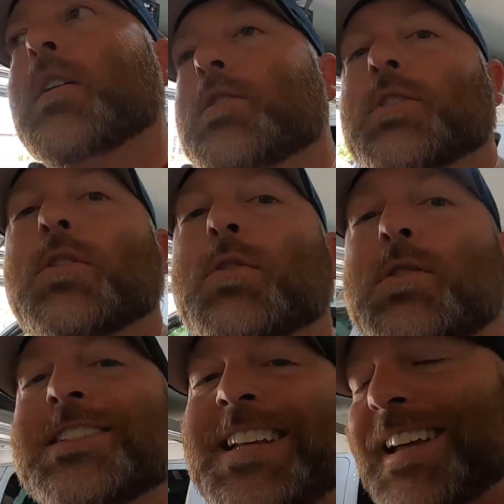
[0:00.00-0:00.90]
So
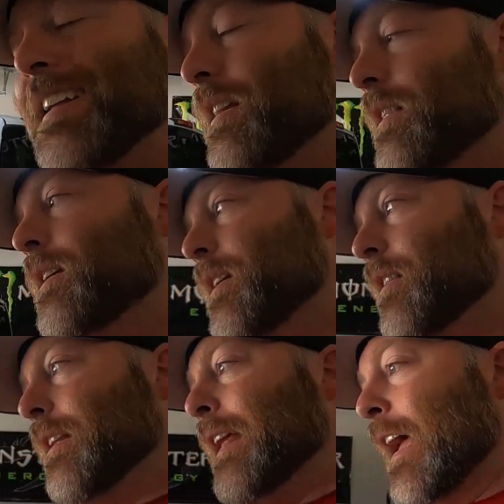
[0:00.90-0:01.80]
second
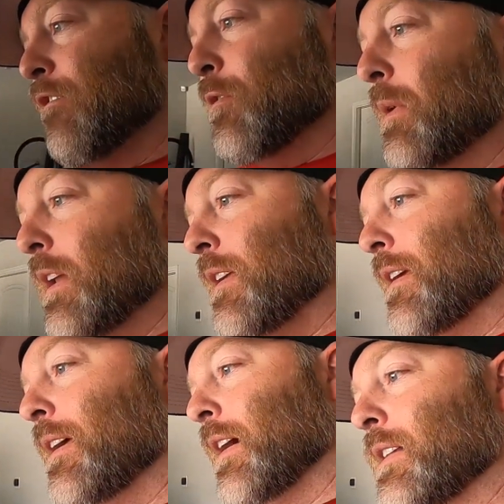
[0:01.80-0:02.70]
thing that everybody
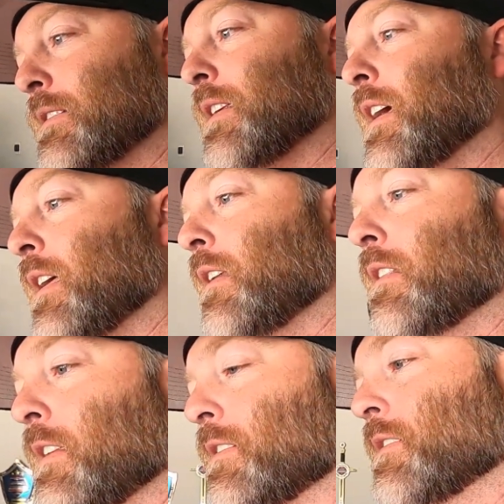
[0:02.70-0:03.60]
cannot stand,
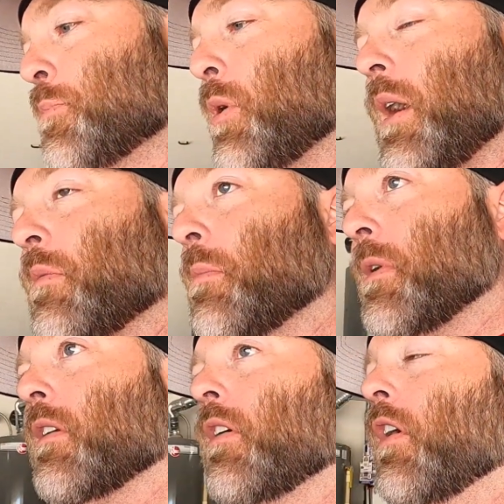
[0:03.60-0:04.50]
and this is a
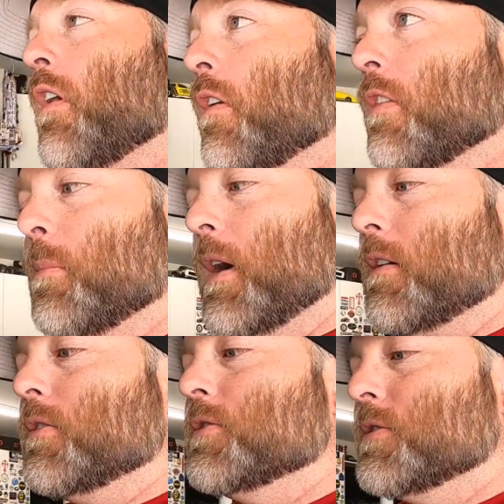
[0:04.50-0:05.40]
problem on all the
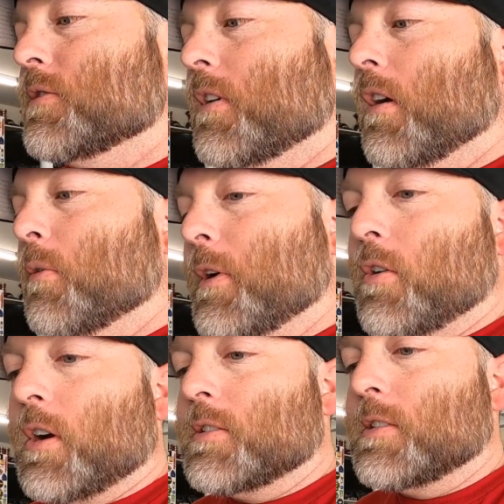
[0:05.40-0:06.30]
models all the way
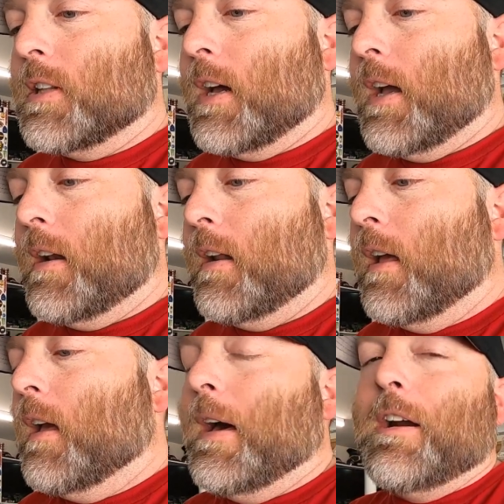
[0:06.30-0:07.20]
across the line.
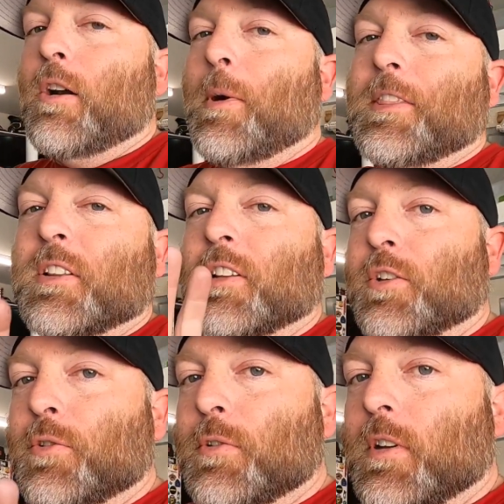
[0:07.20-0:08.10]
I don't know about the
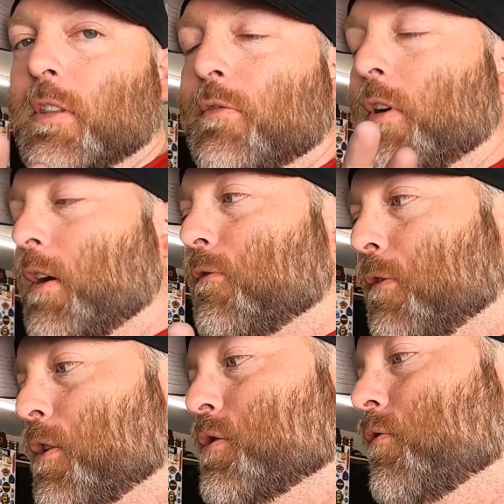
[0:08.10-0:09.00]
Laguna, the very
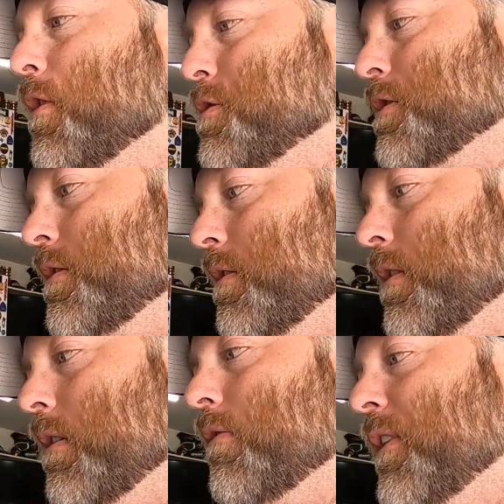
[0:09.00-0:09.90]
first
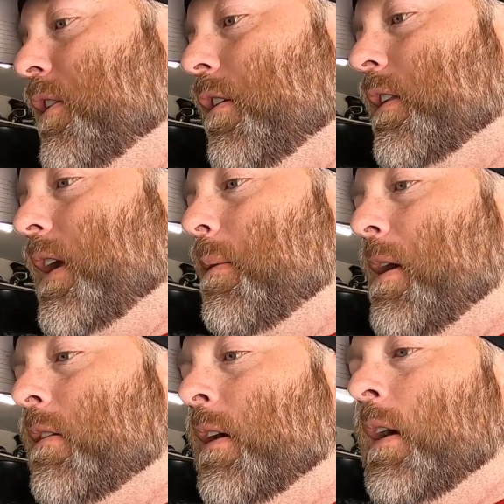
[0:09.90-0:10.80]
version of the Vanderhall that came
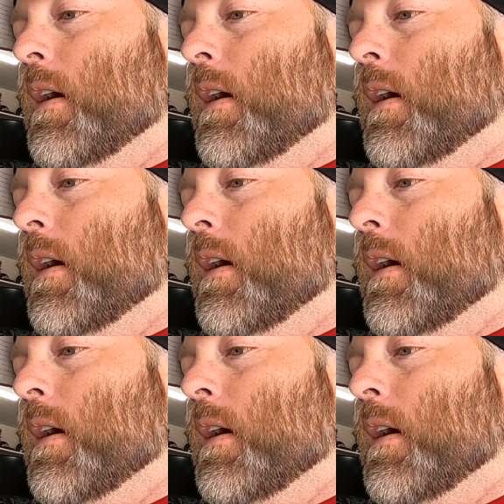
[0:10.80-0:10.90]
out,